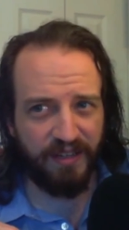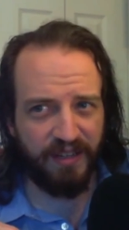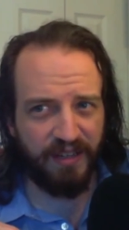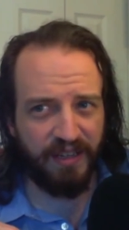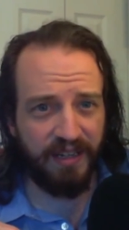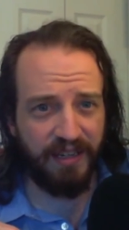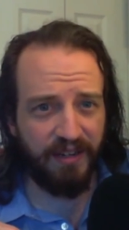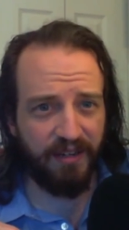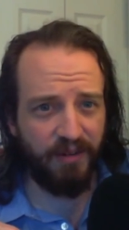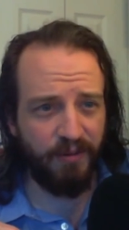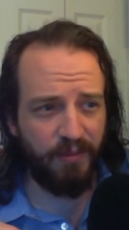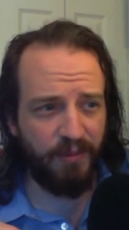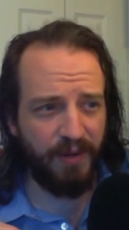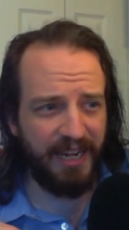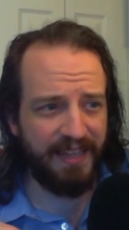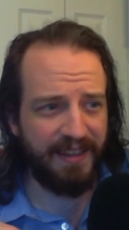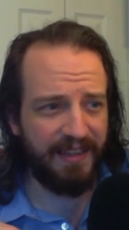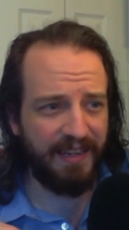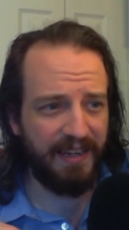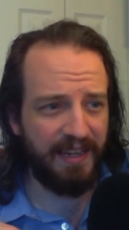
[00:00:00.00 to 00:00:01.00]
in a
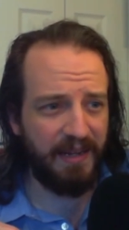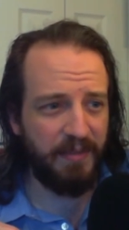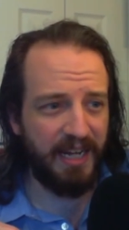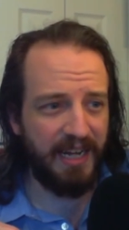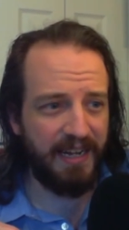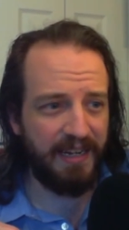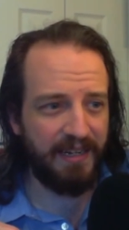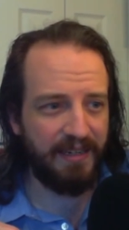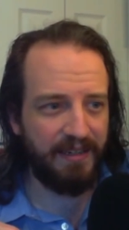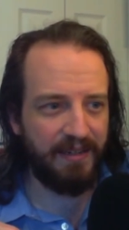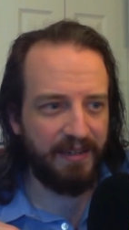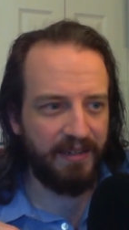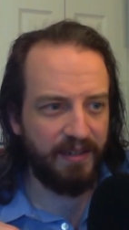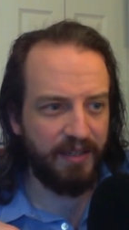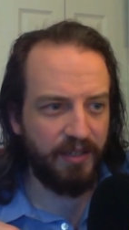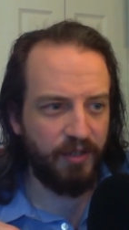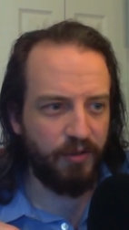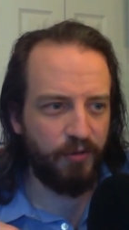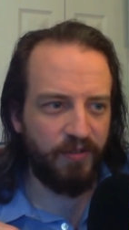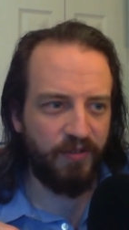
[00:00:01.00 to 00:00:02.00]
way that I'm not a
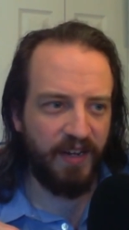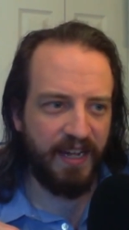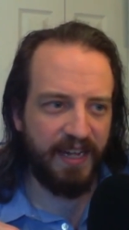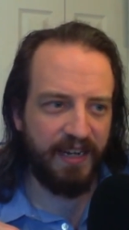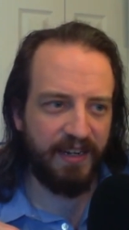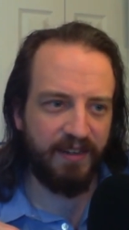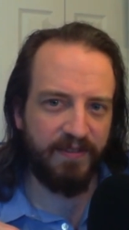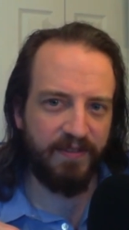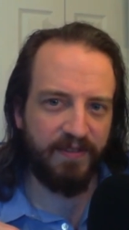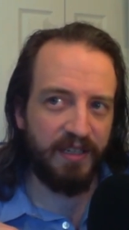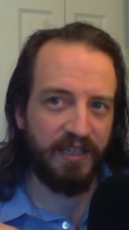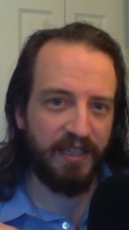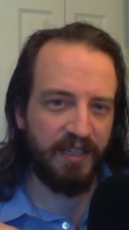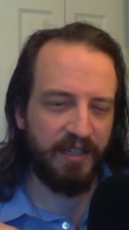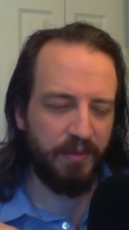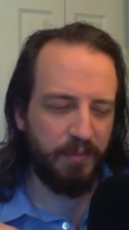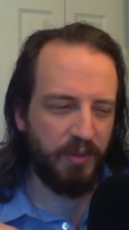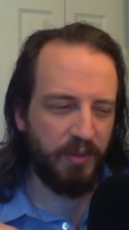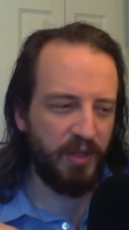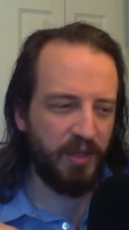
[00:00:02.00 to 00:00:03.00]
huge fan of
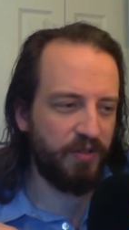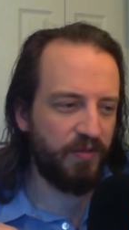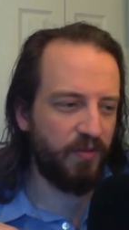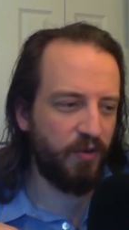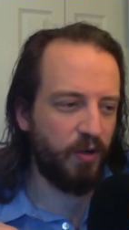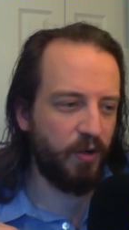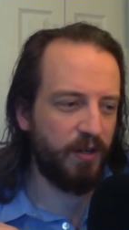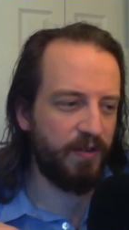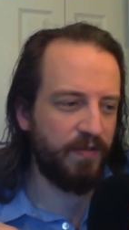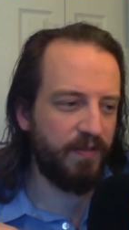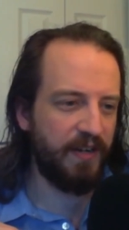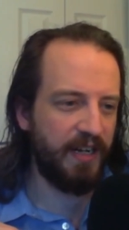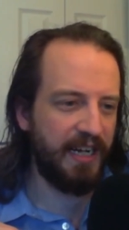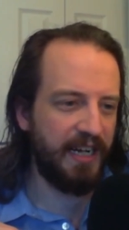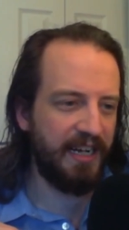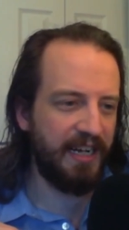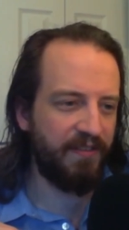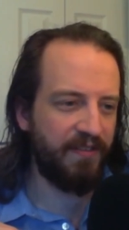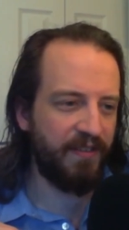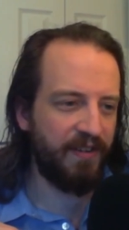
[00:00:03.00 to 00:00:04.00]
in books four and
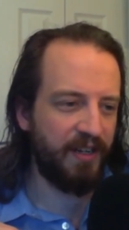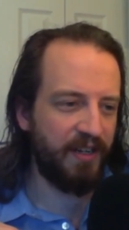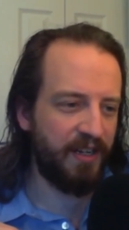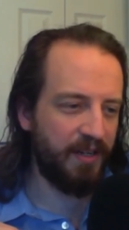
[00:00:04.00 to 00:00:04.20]
five.